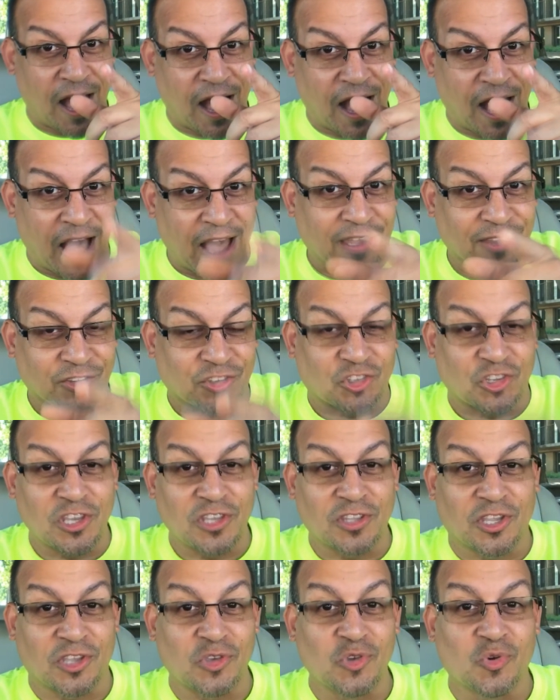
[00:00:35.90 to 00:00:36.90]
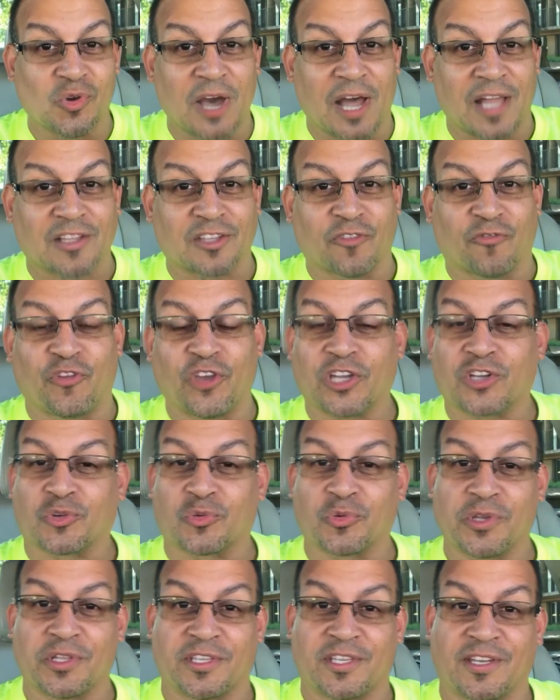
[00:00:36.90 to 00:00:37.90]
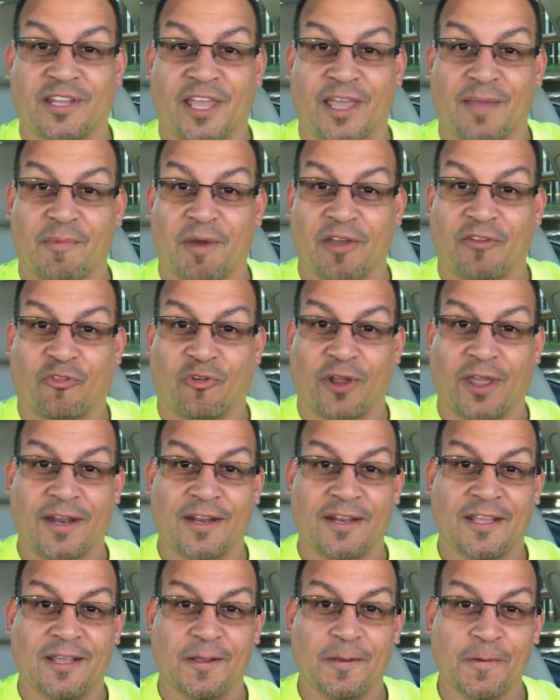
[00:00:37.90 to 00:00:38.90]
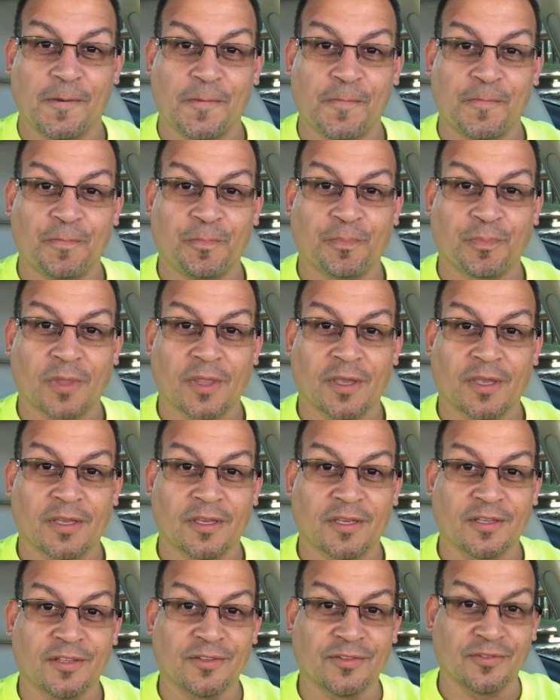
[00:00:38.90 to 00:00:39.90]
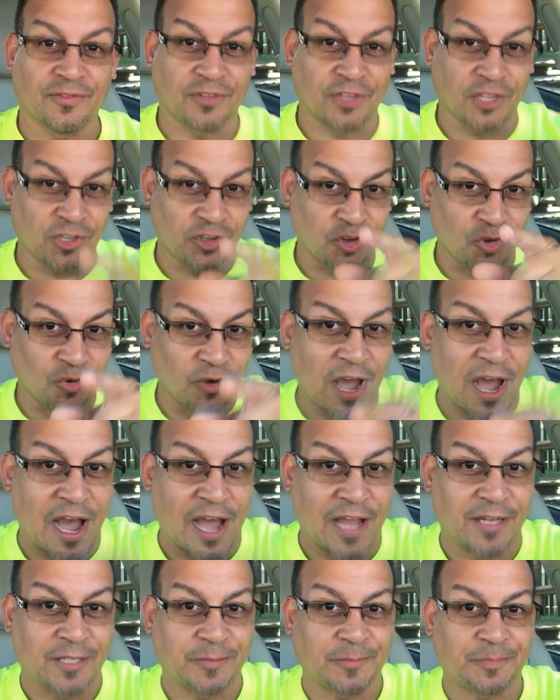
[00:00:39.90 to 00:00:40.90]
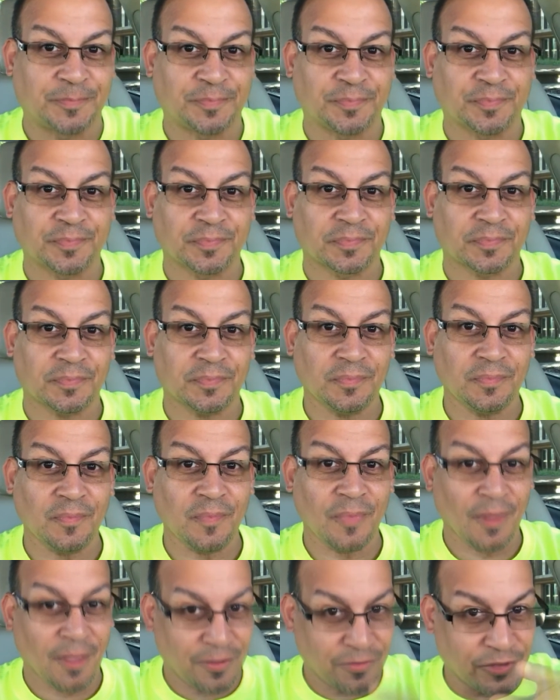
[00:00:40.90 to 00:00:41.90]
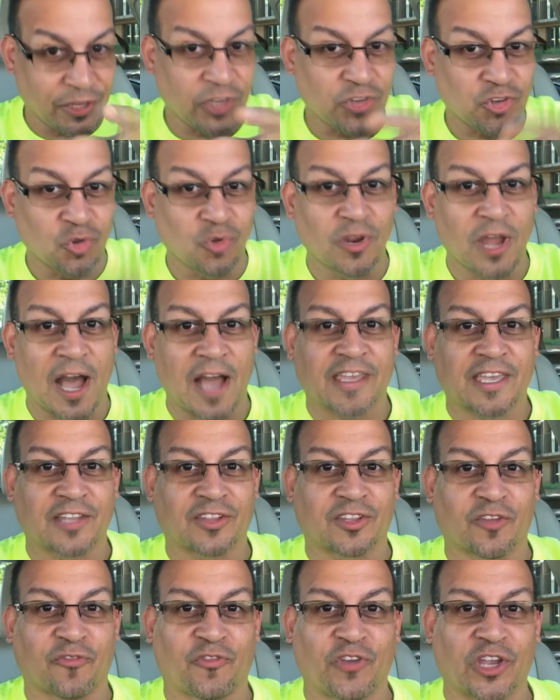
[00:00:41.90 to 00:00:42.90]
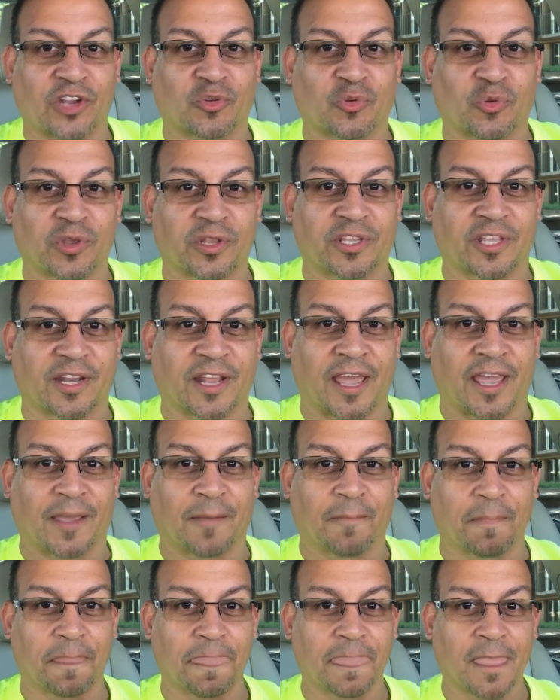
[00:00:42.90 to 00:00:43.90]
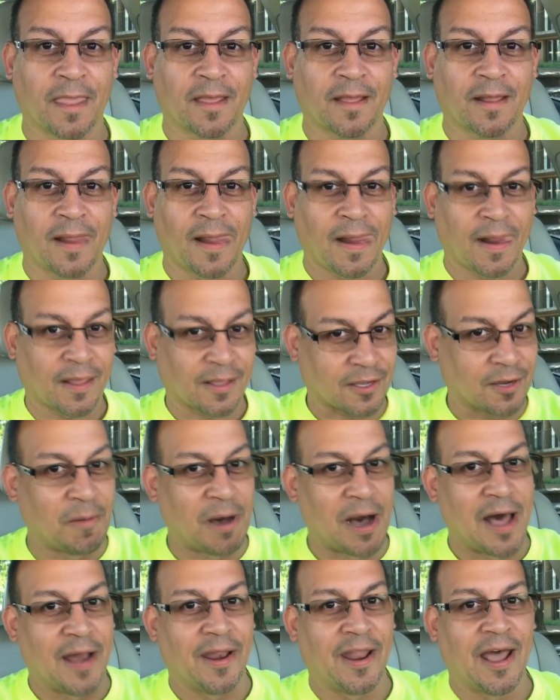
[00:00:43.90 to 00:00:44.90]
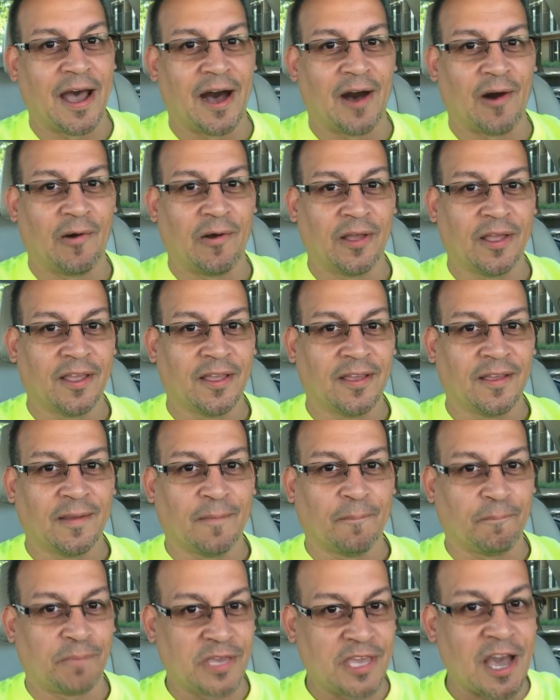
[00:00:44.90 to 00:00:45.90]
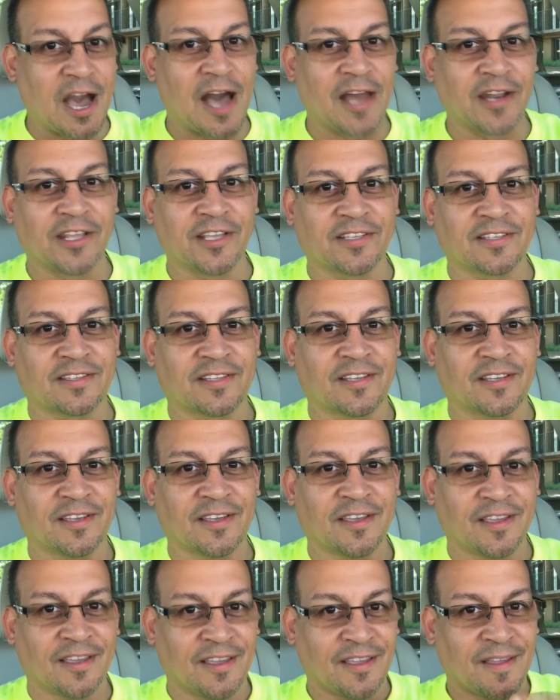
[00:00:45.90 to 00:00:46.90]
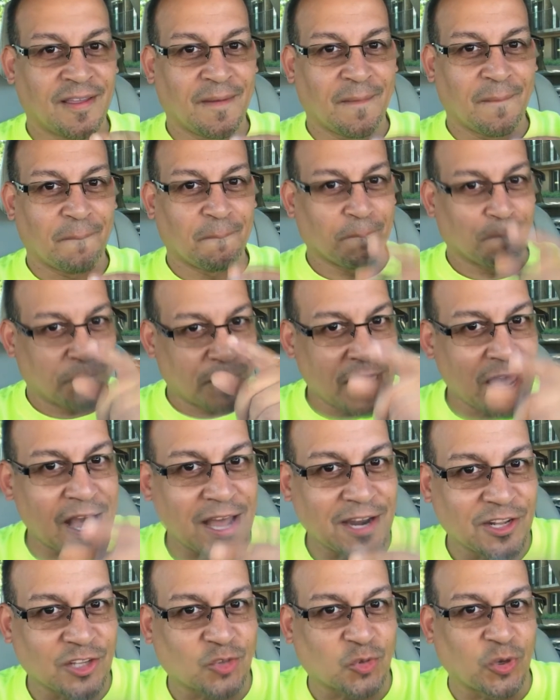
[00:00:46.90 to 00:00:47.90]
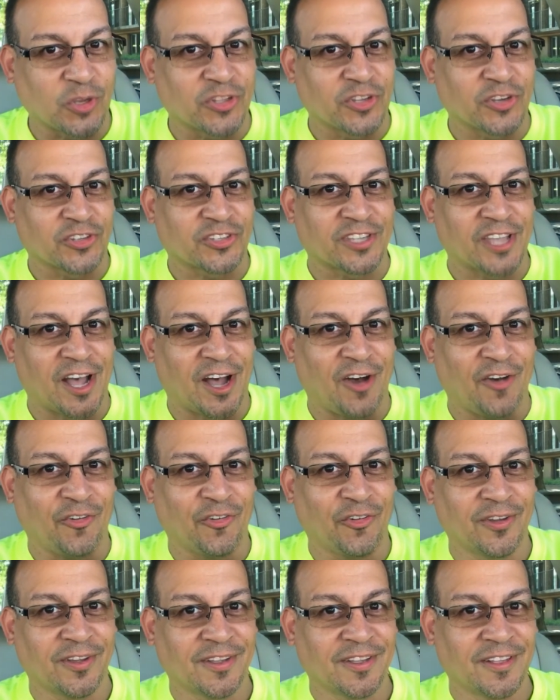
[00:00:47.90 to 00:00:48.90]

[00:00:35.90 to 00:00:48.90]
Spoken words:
I can see that you got the victory today, my friend. Did you not? Did you not get the victory today? Come on now. Be honest. Be honest with yourself.